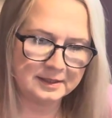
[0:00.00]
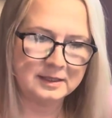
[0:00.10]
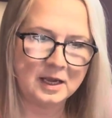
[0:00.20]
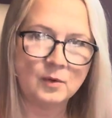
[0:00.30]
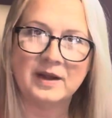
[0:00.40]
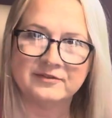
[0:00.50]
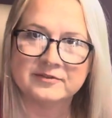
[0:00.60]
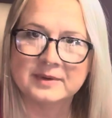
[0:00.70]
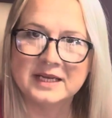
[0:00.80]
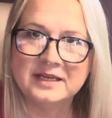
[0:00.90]
get away
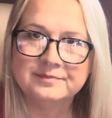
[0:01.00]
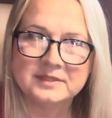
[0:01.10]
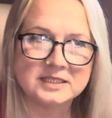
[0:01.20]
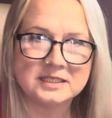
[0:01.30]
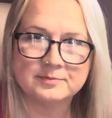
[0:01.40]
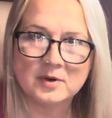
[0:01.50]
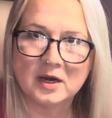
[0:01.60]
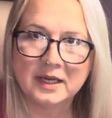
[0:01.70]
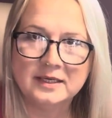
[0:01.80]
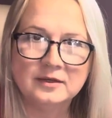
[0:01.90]
from me, this is
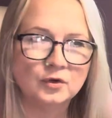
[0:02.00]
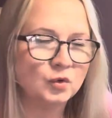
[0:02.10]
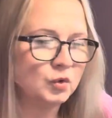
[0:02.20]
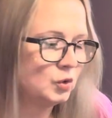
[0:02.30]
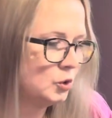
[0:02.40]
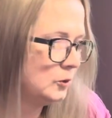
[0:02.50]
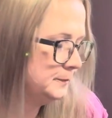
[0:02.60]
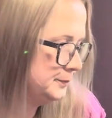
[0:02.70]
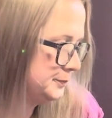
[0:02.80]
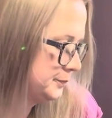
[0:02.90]
mine,
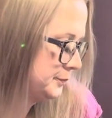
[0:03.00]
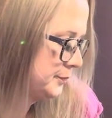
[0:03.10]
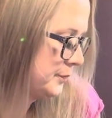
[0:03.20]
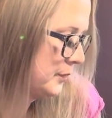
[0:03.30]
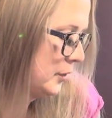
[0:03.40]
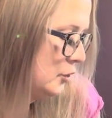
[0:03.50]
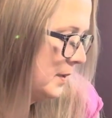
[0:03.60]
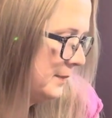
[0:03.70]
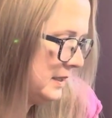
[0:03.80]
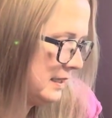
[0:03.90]
or you
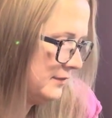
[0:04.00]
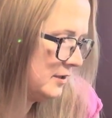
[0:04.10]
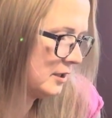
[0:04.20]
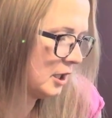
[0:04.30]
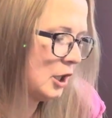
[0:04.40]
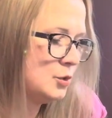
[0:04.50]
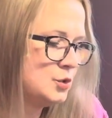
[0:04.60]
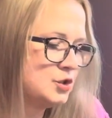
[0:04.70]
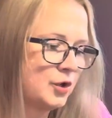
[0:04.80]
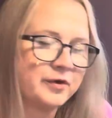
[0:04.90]
might be given a
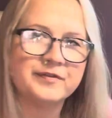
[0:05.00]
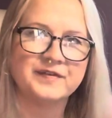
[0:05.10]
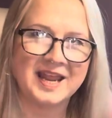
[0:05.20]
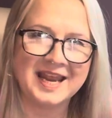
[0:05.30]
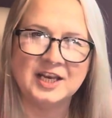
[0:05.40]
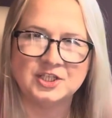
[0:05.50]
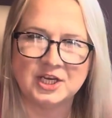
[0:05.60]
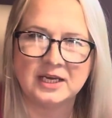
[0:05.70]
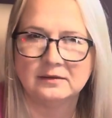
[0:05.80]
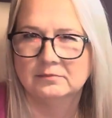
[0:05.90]
closed off
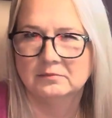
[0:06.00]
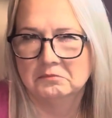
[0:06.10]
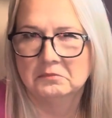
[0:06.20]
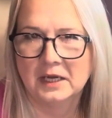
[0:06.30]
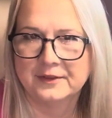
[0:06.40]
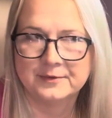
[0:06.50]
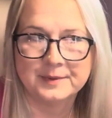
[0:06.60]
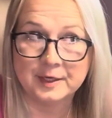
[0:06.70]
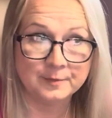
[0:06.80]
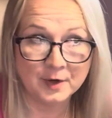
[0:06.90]
energy at the
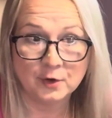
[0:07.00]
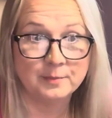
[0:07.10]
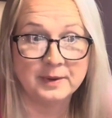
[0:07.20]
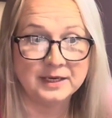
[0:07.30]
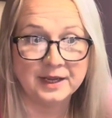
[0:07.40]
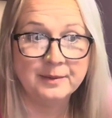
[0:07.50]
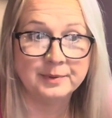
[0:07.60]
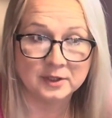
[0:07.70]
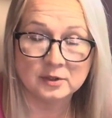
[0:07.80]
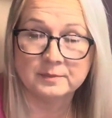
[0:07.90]
minute. You might not mean it,
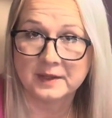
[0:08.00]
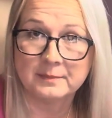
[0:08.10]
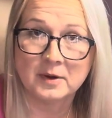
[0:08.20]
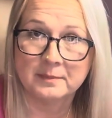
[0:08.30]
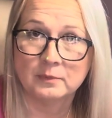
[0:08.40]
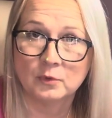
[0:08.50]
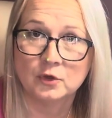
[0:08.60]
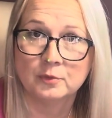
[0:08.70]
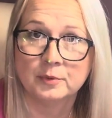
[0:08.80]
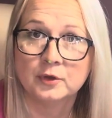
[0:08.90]
but that might be what
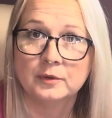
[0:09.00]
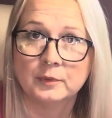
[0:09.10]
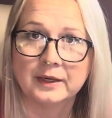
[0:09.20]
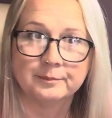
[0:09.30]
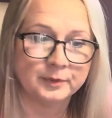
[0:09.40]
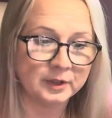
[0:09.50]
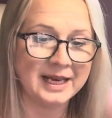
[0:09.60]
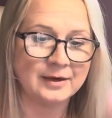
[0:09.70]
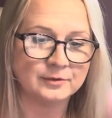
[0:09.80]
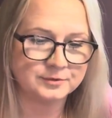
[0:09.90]
you're putting
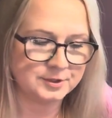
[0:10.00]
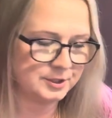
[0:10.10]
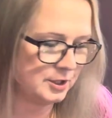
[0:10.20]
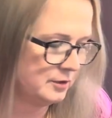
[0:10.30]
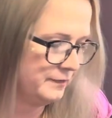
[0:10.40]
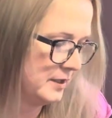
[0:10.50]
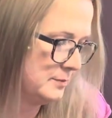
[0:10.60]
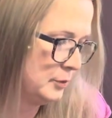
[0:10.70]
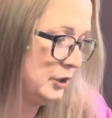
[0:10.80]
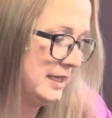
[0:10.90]
out to the universe,
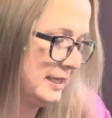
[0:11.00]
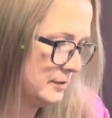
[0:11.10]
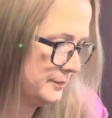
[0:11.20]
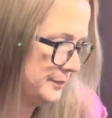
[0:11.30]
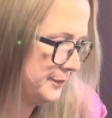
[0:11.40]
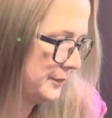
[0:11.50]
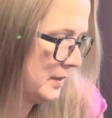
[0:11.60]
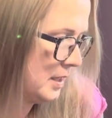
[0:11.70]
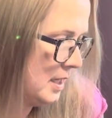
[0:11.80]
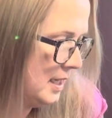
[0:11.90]
putting out.
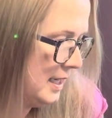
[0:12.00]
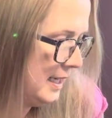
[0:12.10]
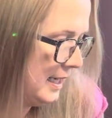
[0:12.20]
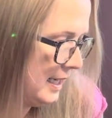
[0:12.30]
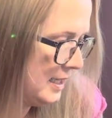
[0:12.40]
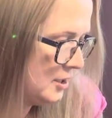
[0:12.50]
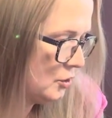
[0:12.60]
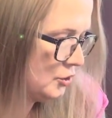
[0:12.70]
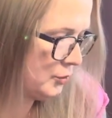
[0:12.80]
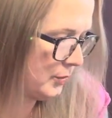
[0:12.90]
In
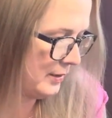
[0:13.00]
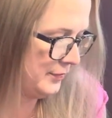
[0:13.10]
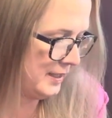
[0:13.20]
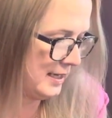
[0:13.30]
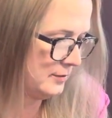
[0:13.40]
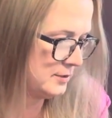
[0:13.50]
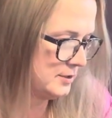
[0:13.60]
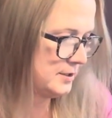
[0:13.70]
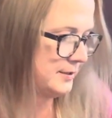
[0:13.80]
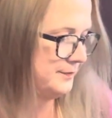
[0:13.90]
your 12th
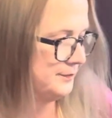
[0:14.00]
house,